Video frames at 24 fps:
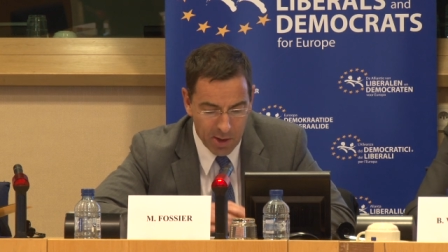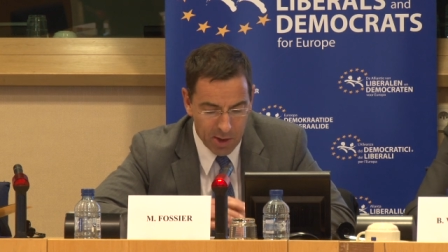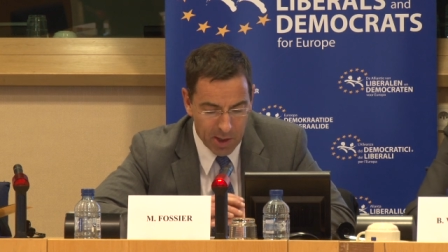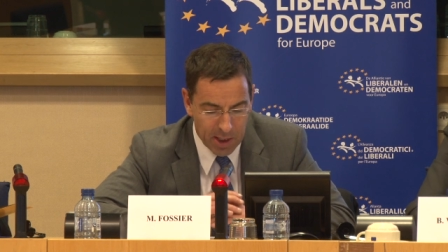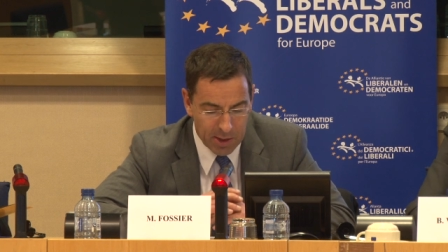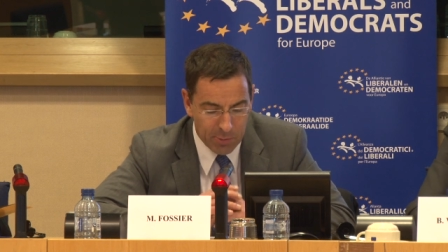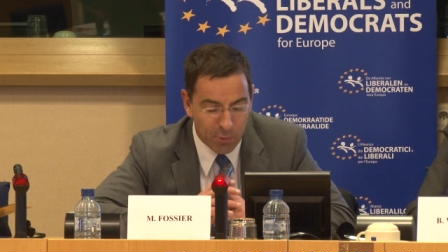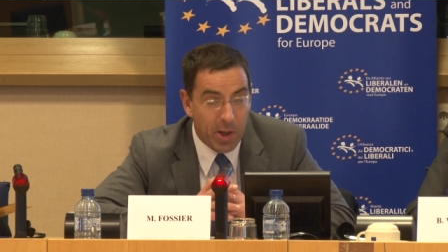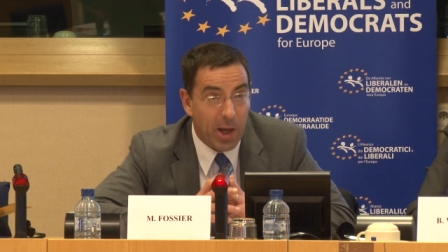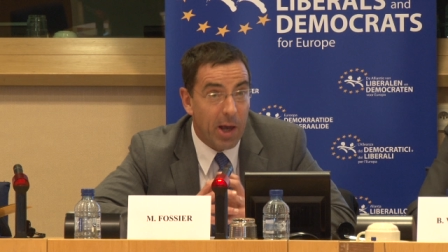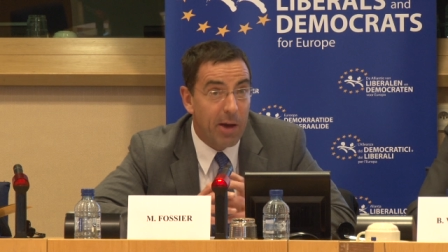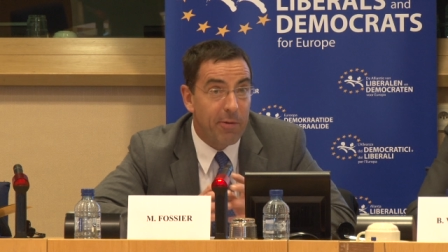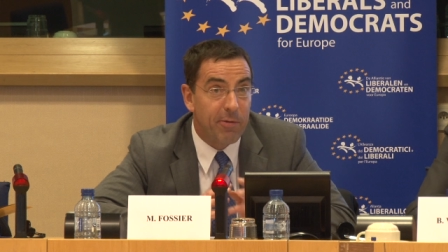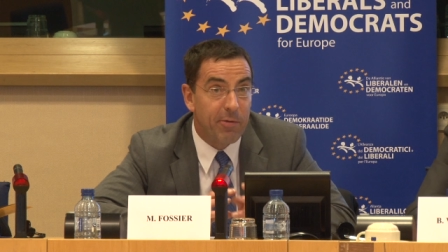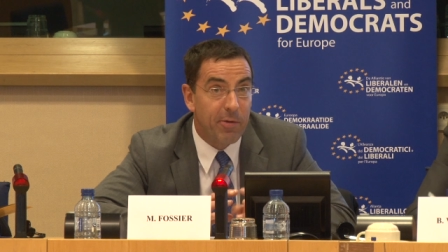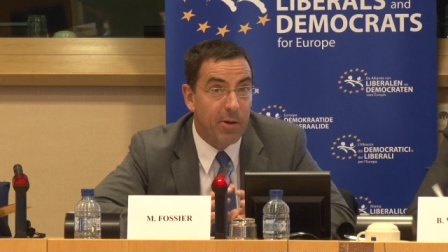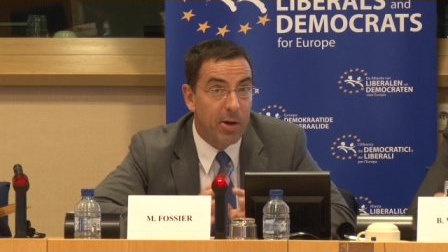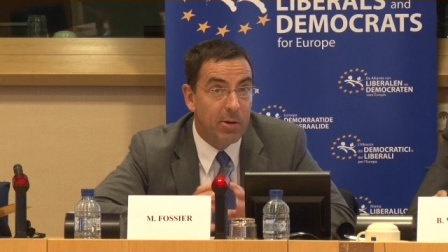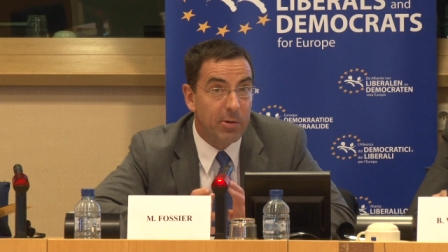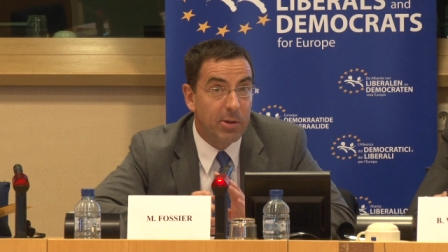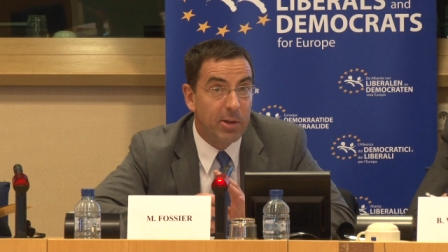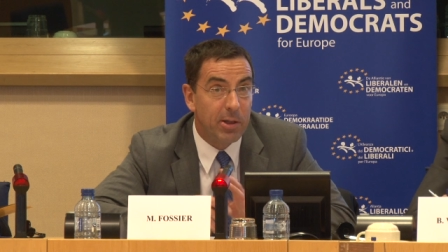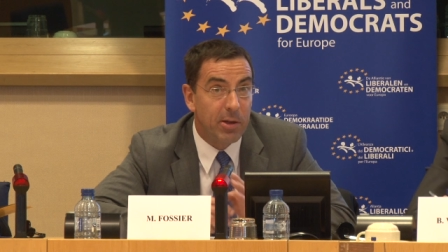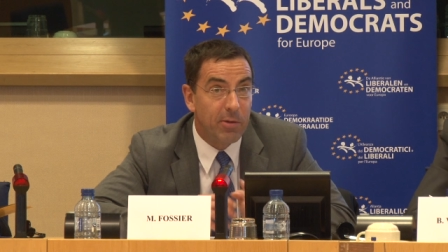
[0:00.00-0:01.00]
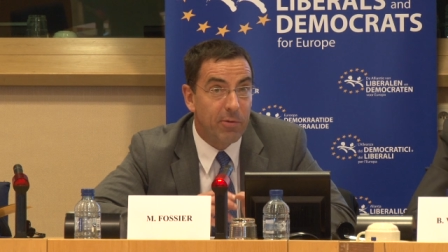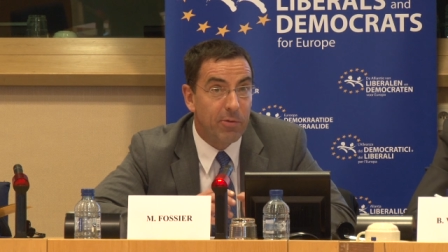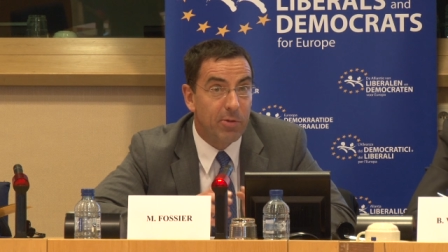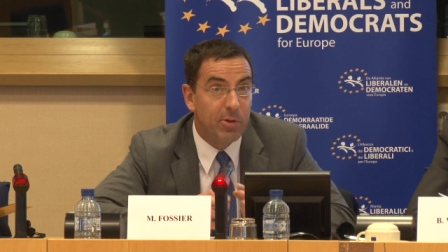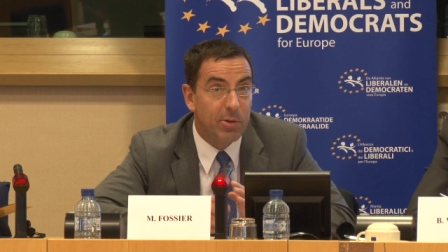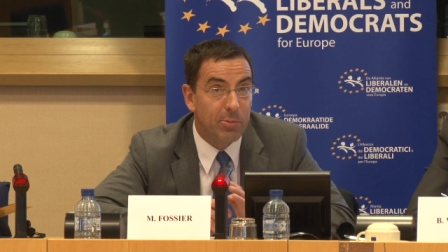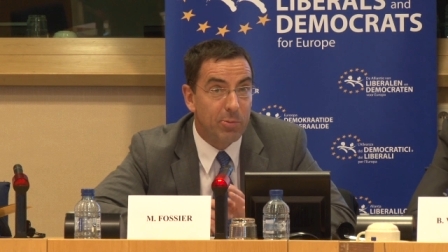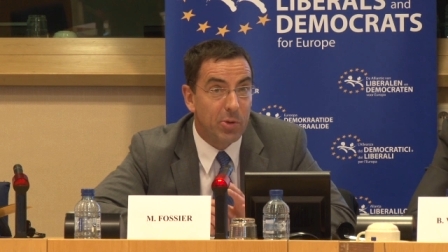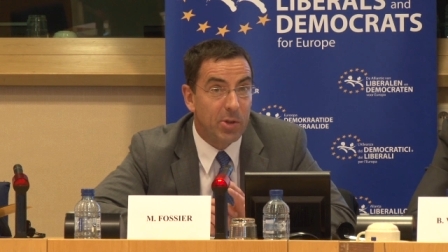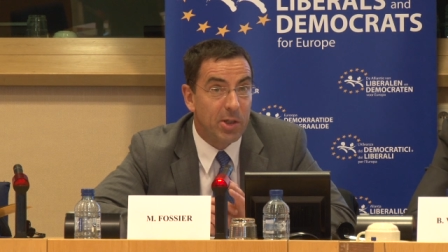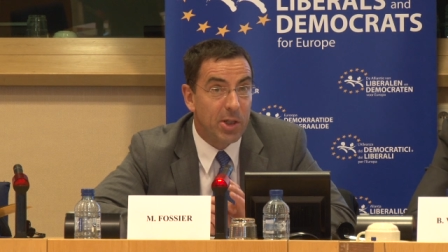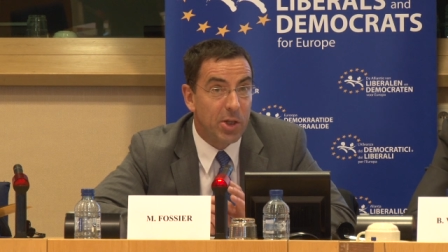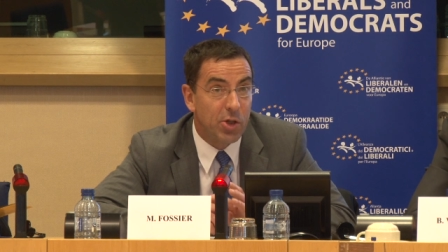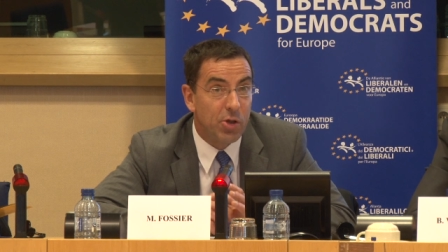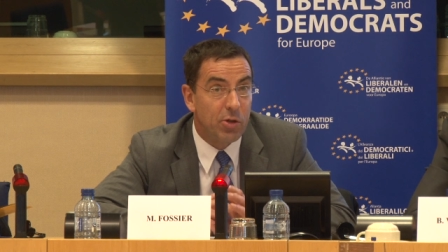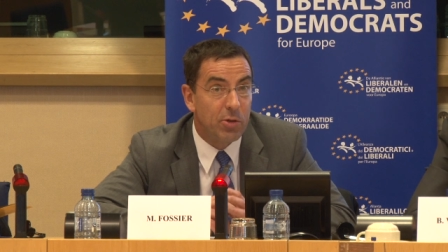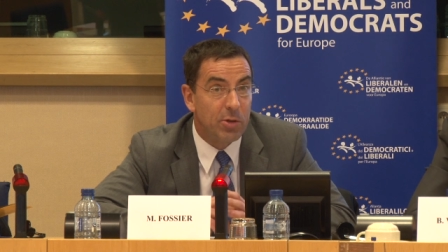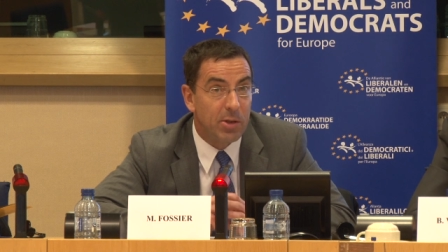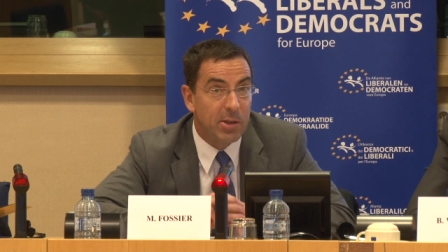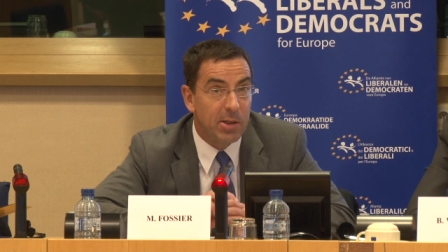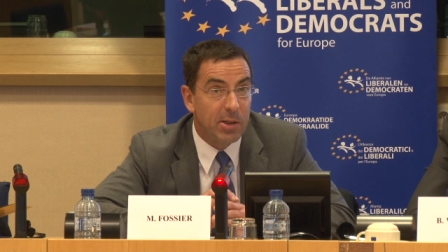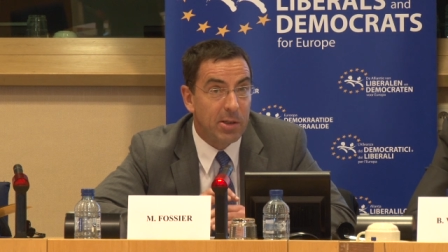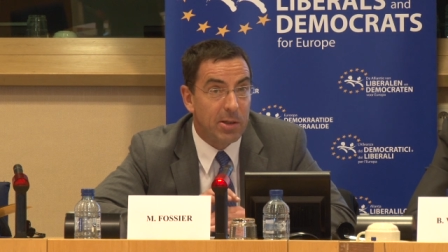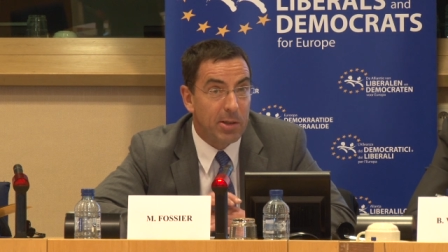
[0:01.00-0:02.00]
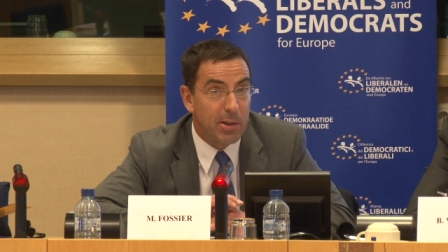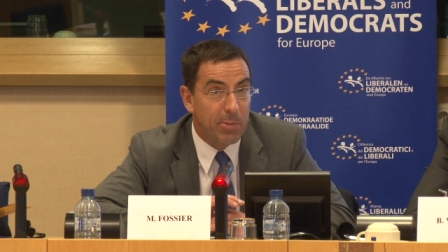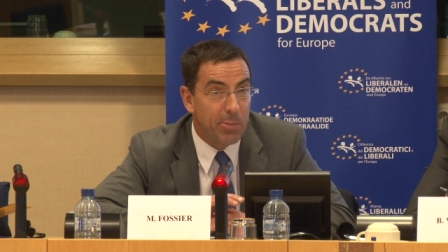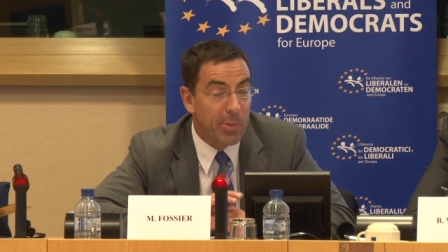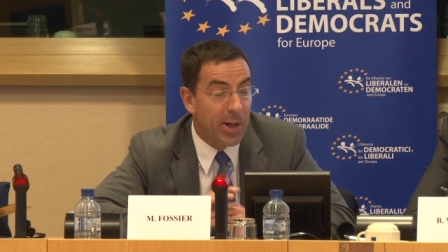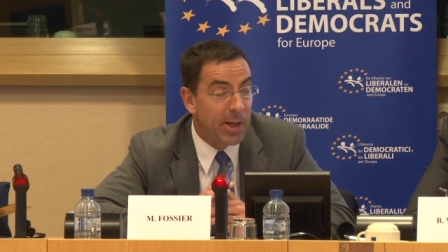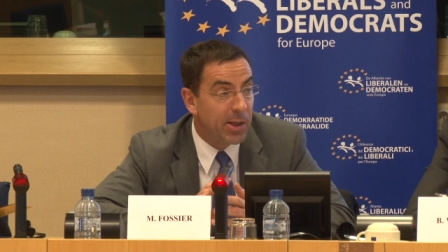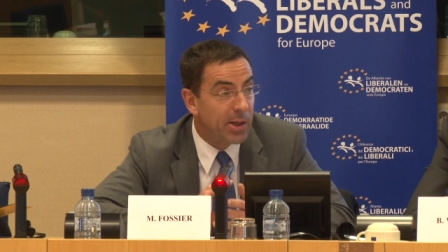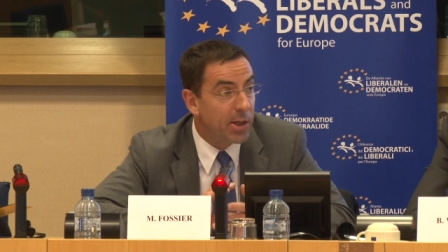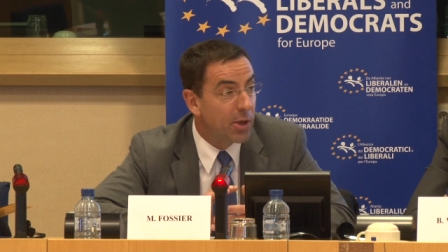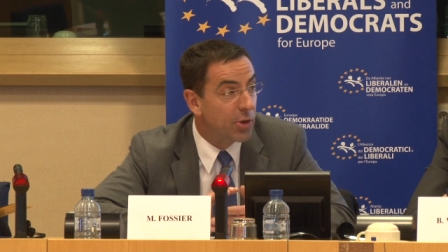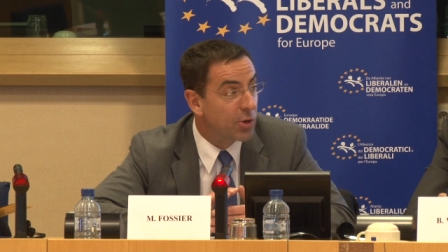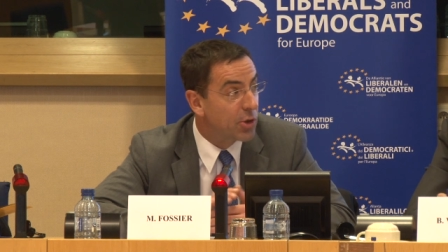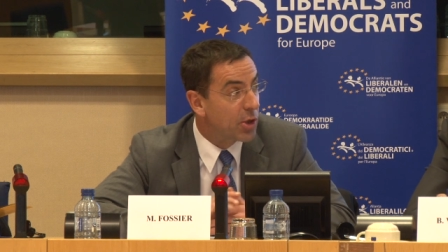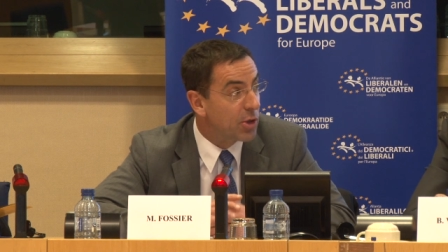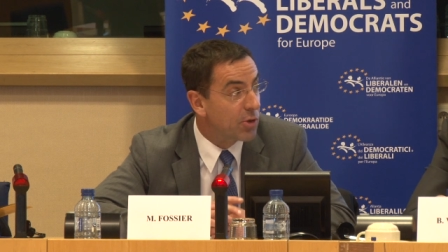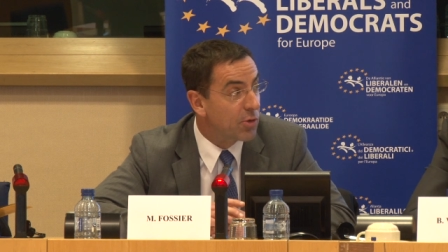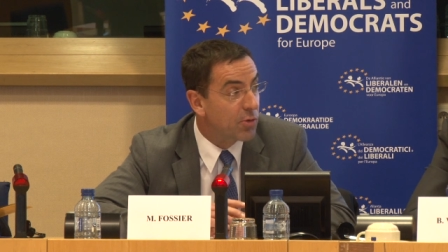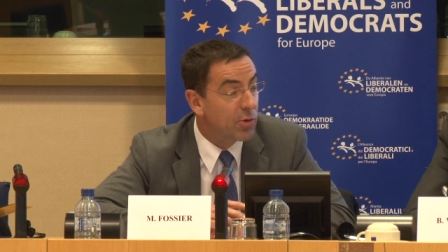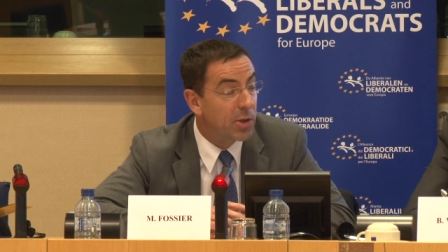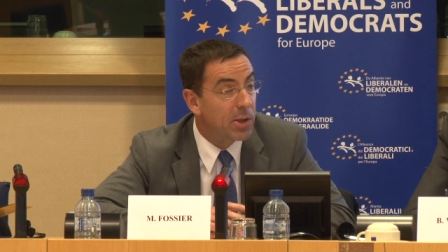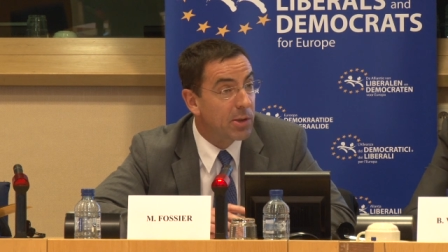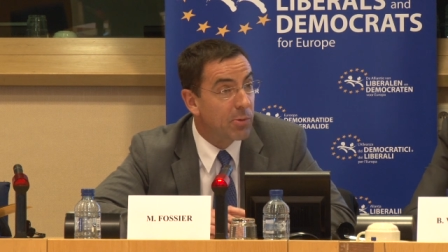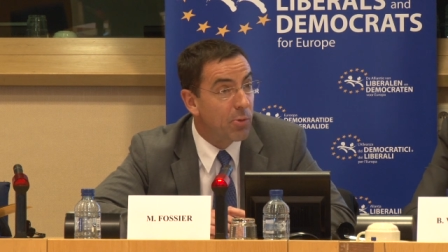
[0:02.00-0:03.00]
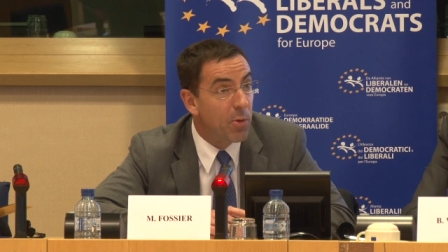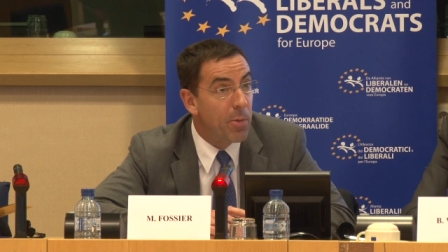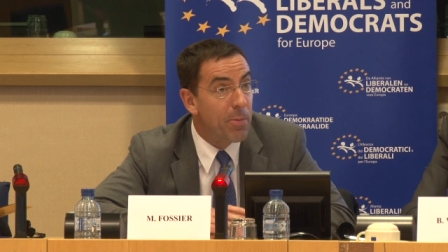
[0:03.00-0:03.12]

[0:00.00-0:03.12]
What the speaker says: And we have very different positions depending on countries.